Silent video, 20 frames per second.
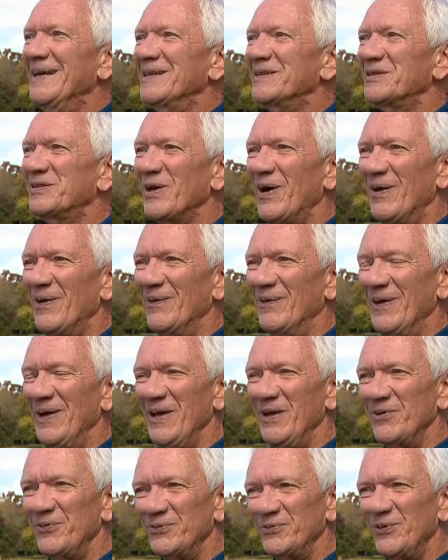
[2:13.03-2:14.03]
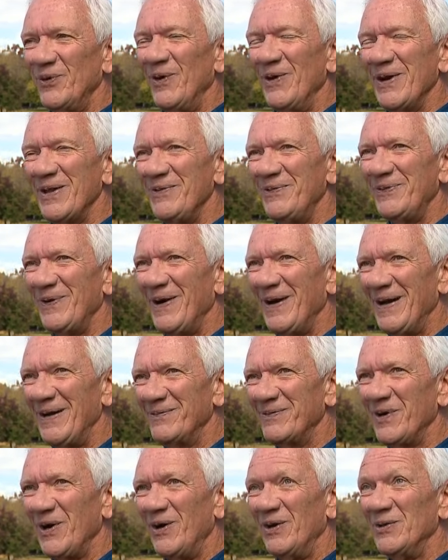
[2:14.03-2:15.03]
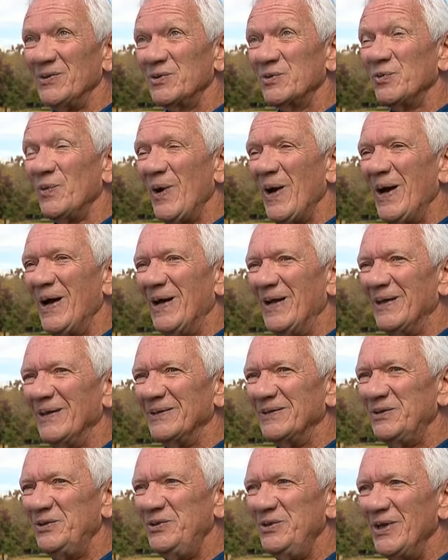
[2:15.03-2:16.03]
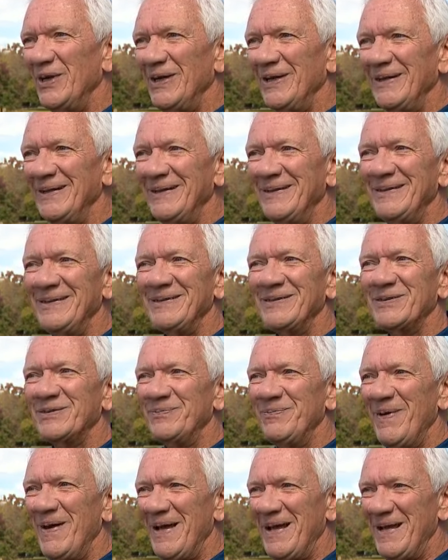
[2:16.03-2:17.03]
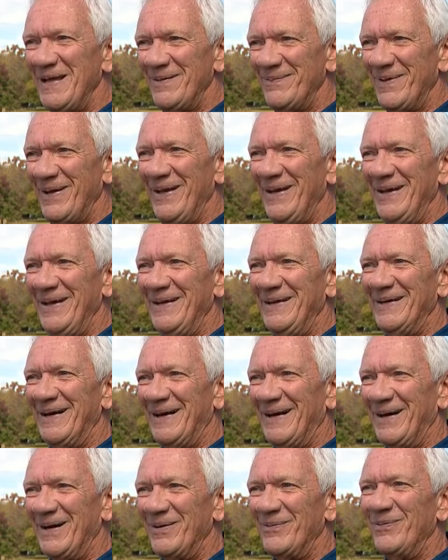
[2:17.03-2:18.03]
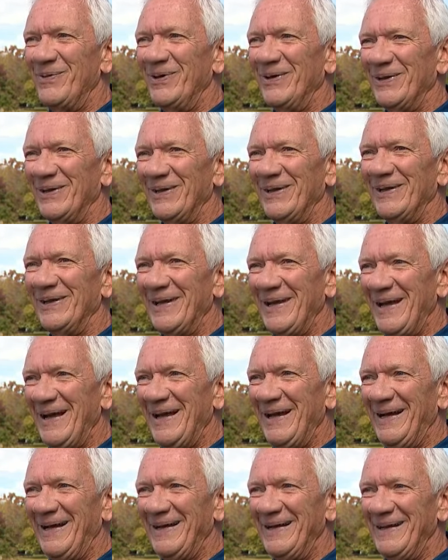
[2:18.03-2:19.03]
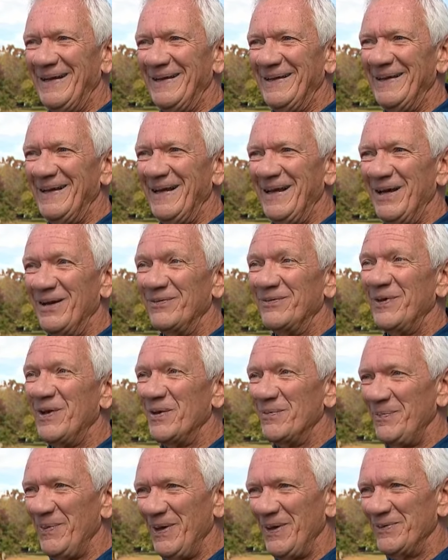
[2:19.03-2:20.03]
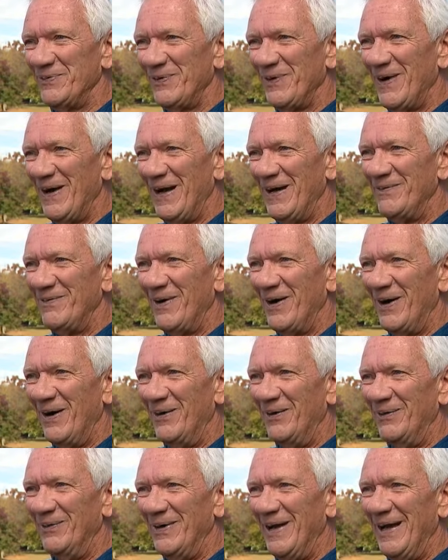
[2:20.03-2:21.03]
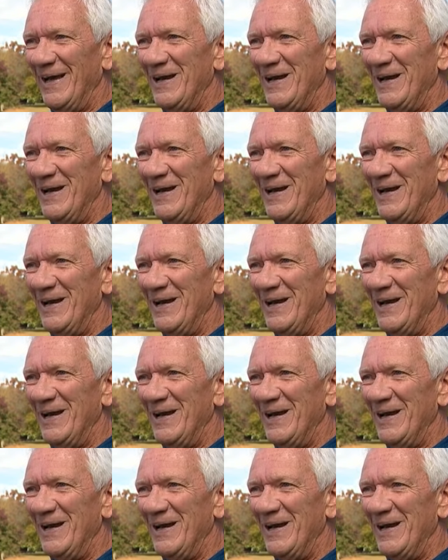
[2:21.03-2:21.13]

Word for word: So if 45 goes well, just maybe I will hang in there for the big 5-0.